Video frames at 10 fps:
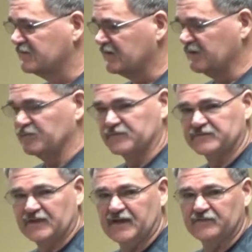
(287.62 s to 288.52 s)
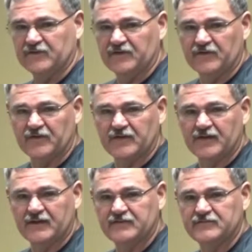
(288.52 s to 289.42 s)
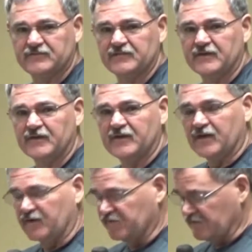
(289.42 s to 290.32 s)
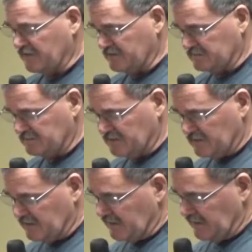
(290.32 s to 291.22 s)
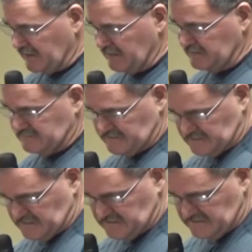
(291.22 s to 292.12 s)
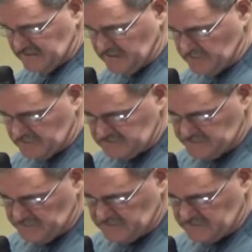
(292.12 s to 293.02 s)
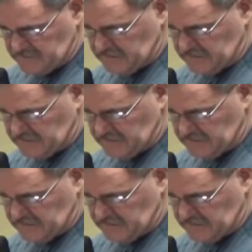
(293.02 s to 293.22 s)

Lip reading: They were saved at an early age. And our son, he said he was, but